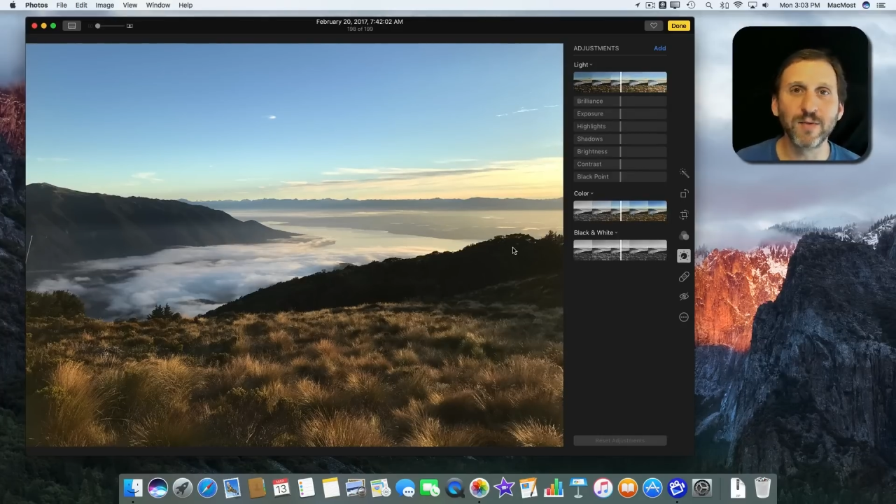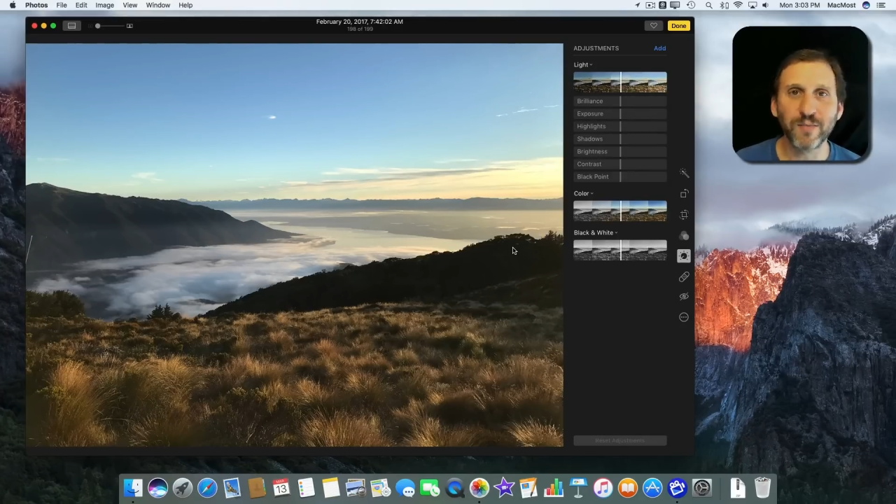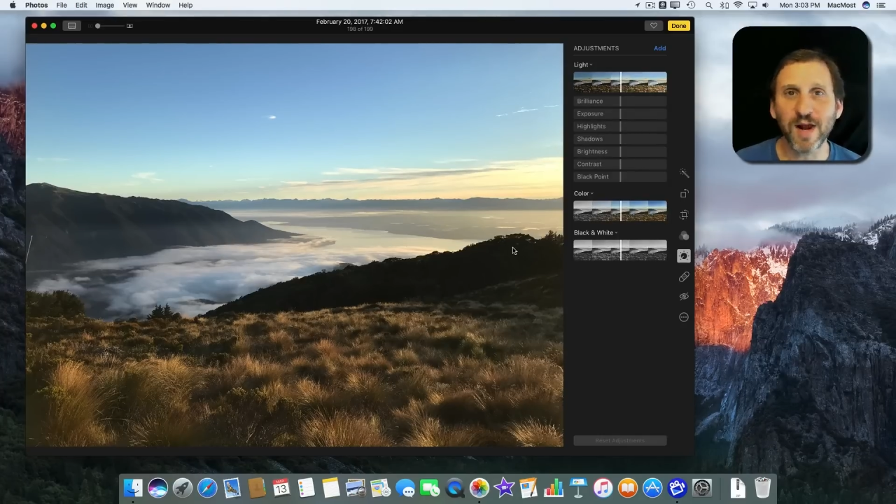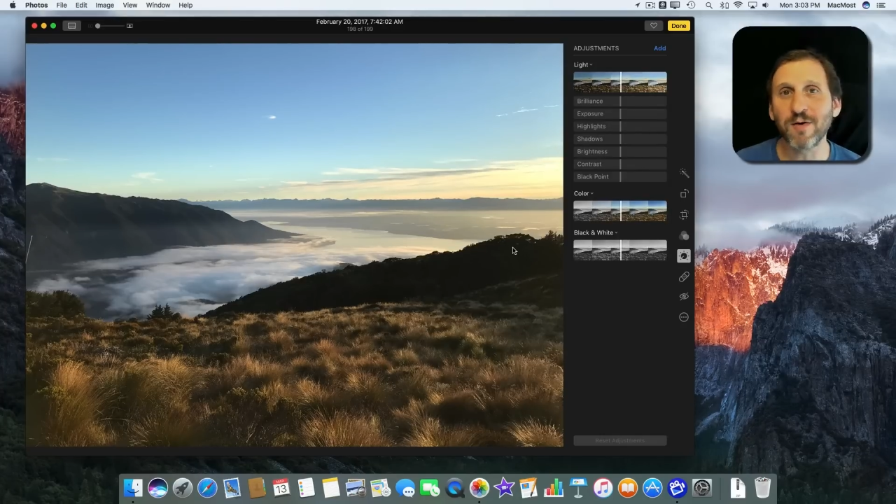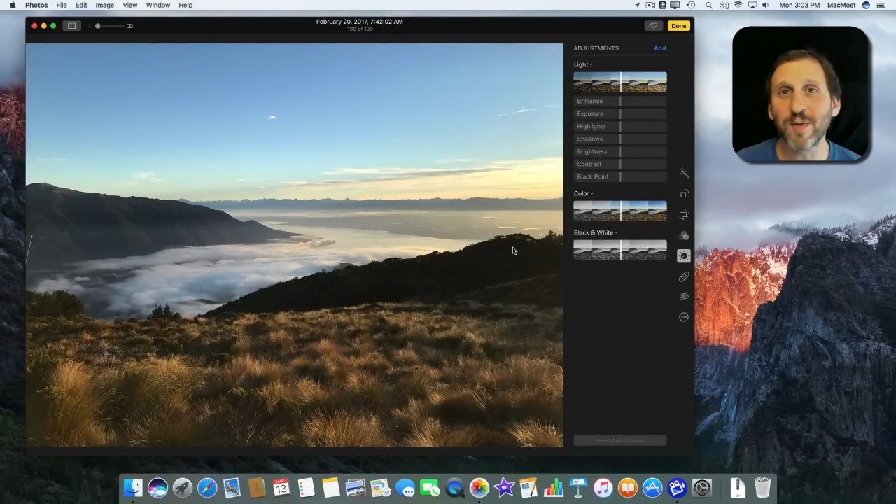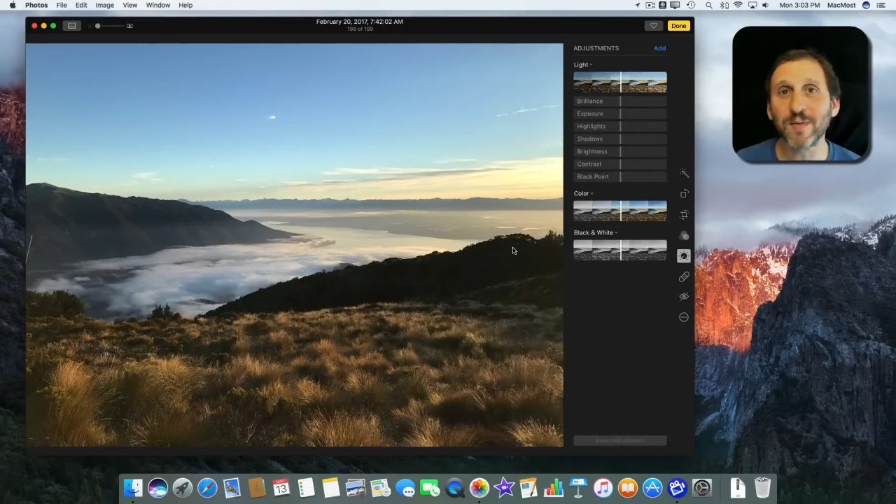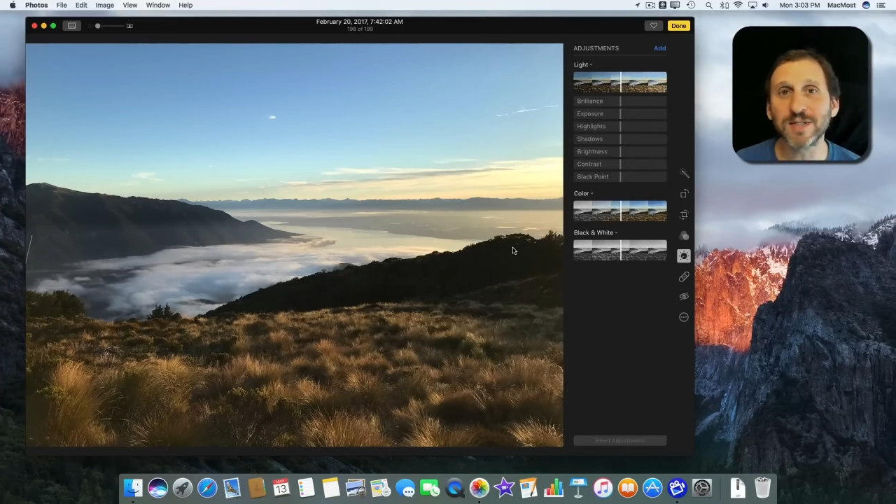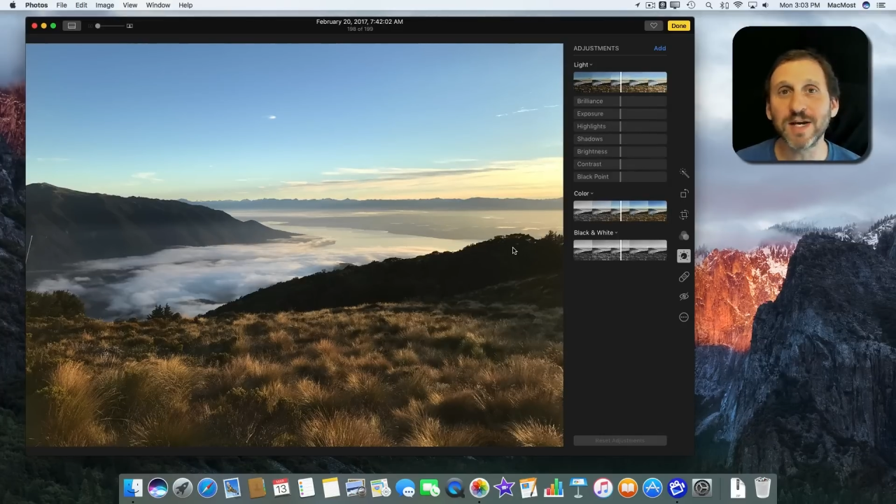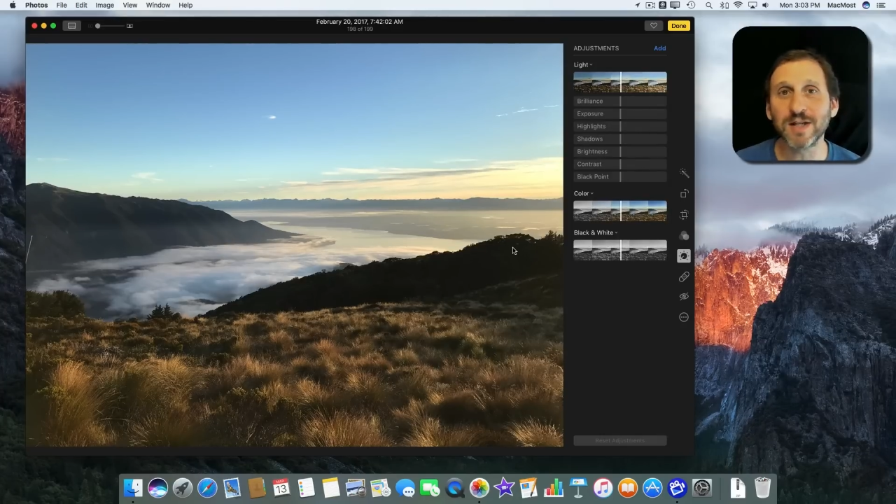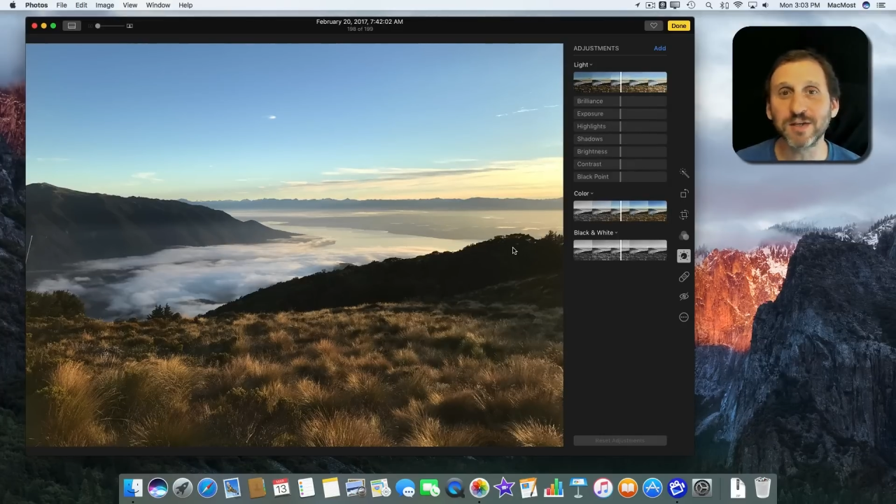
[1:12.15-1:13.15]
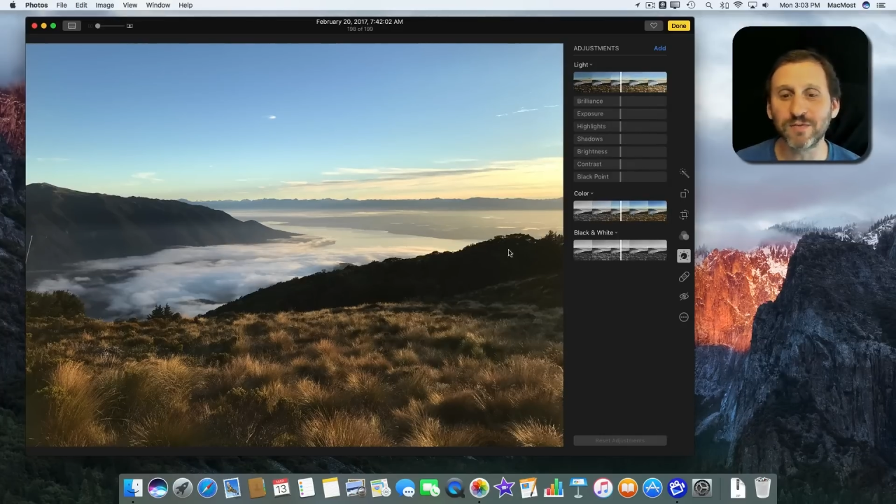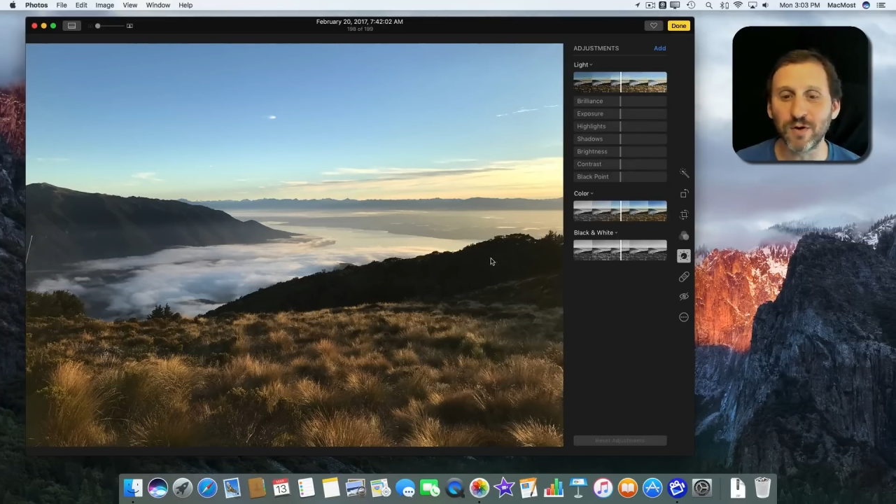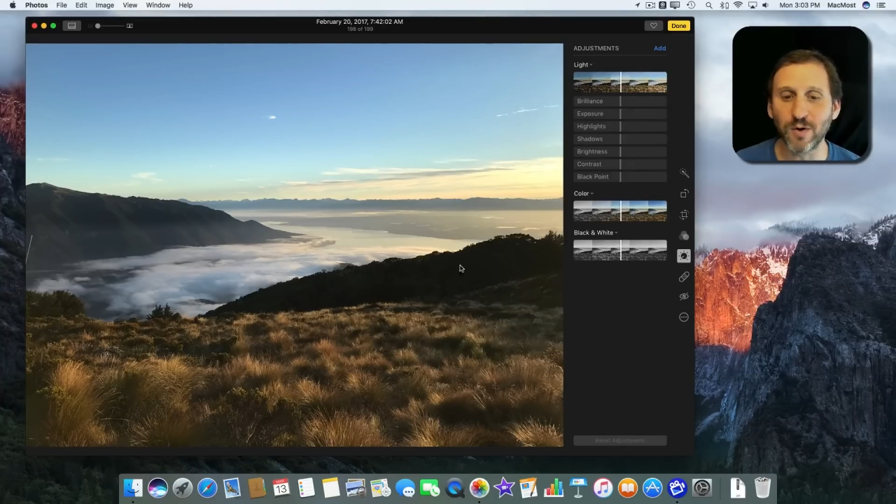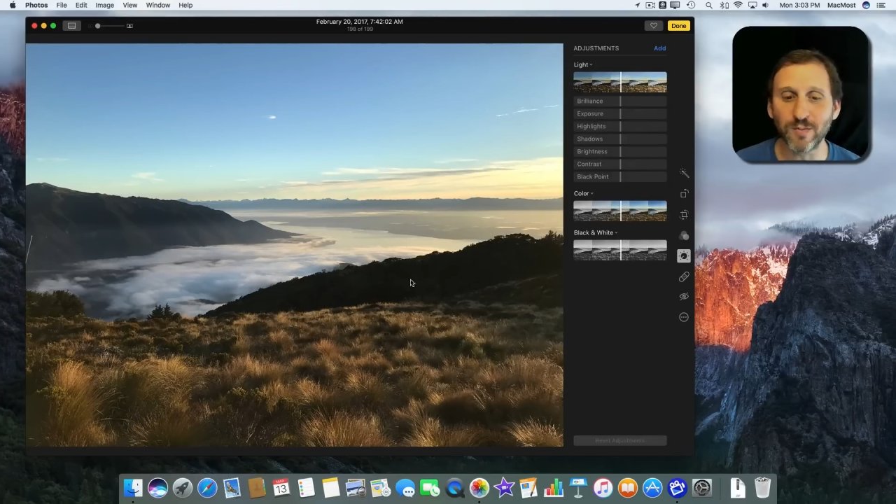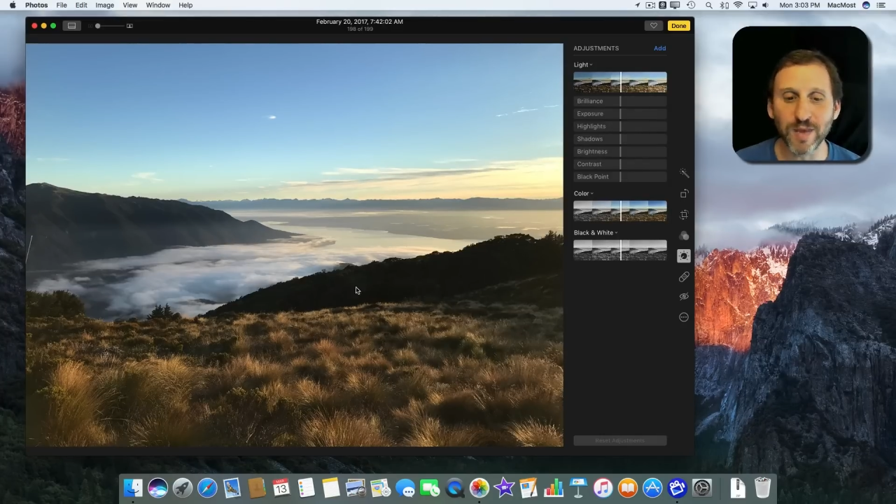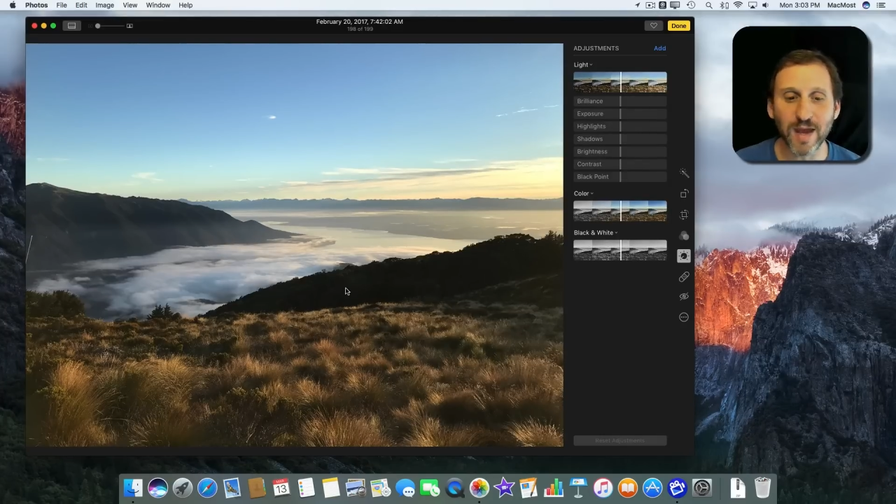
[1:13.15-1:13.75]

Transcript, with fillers: But I remember taking this photo